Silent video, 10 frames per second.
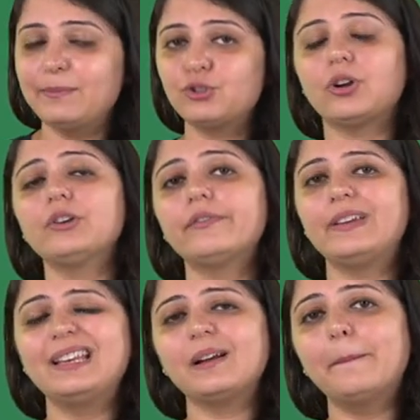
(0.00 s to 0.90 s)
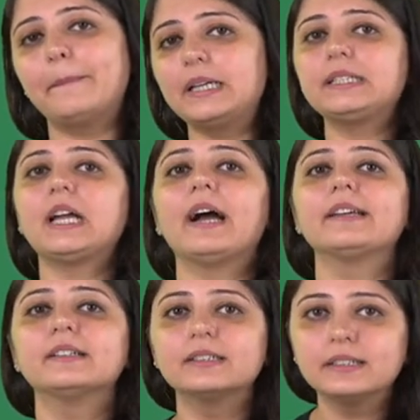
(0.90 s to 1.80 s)
I'm sure you're feeling a bit
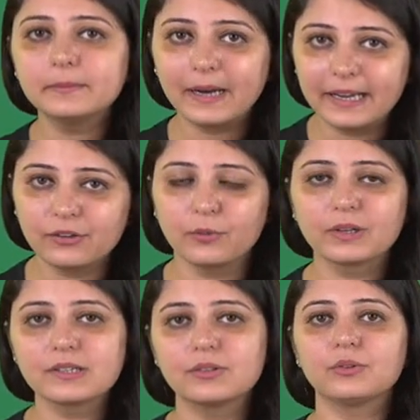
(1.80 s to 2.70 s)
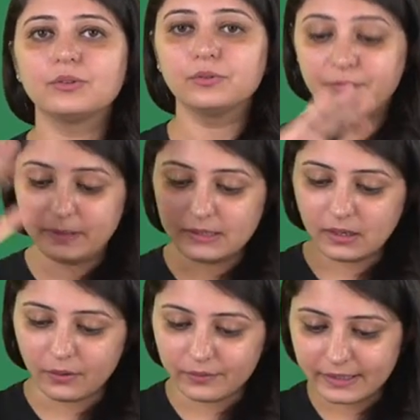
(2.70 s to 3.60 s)
tired by now because, you know, you've been
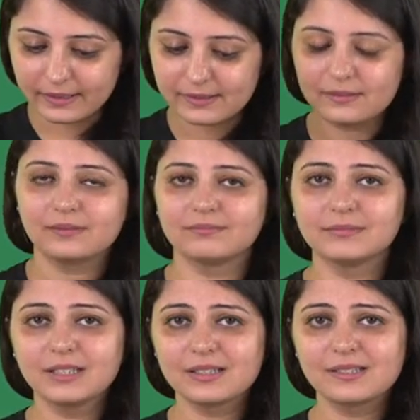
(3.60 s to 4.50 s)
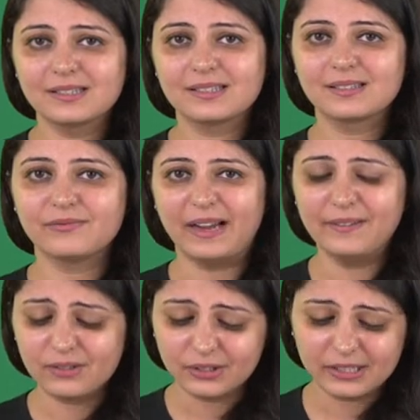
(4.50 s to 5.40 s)
awake since
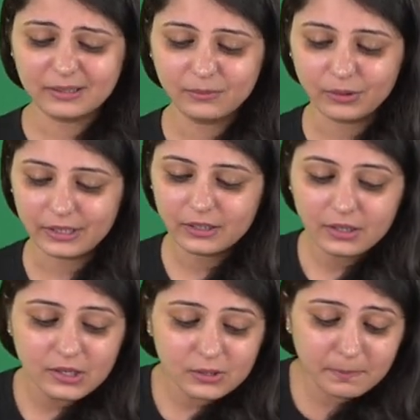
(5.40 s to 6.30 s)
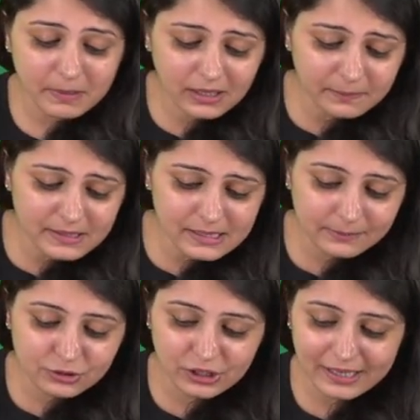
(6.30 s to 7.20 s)
5:30 in the morning. So pick up a
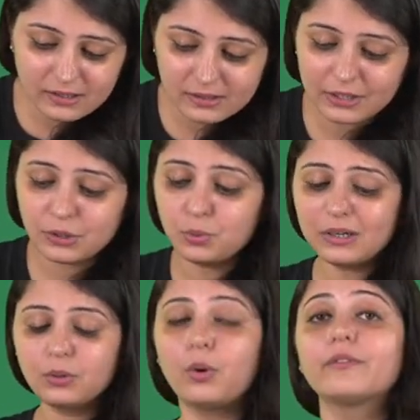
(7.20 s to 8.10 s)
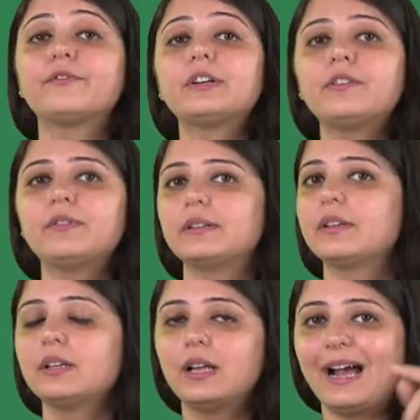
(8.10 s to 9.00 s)
subject that you are confident with.
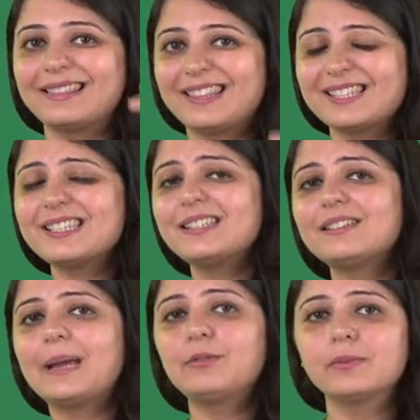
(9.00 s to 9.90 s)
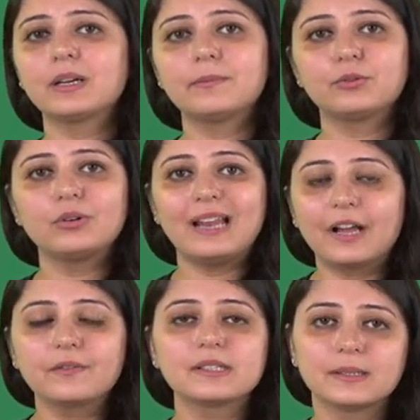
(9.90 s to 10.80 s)
This is the time to pick up, you know,
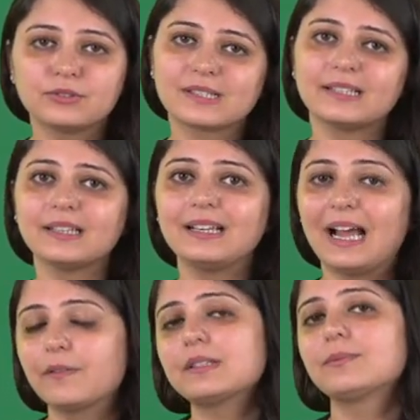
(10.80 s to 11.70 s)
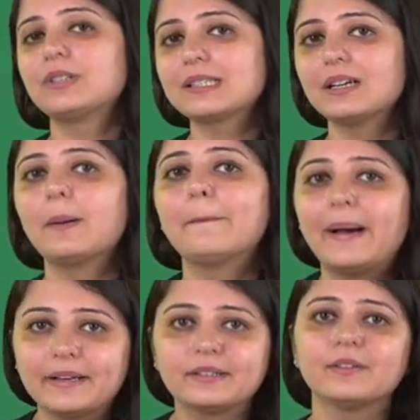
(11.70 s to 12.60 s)
language subjects. I think language subjects are
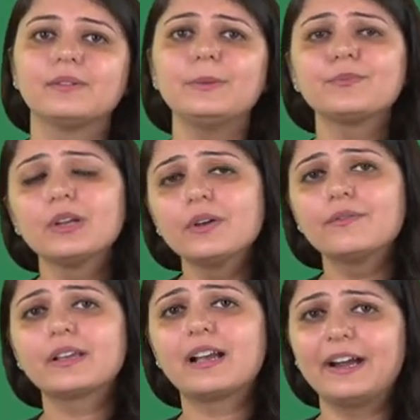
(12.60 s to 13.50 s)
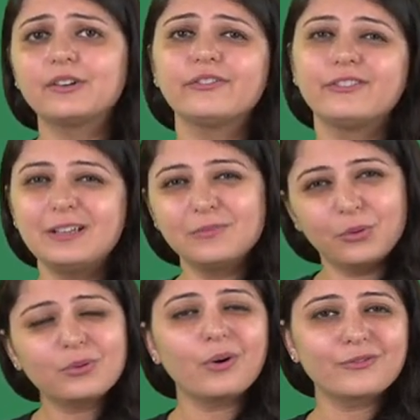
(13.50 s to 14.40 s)
comparatively, we kind of feel
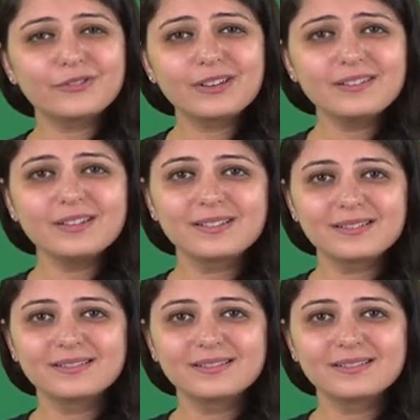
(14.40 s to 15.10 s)
more confident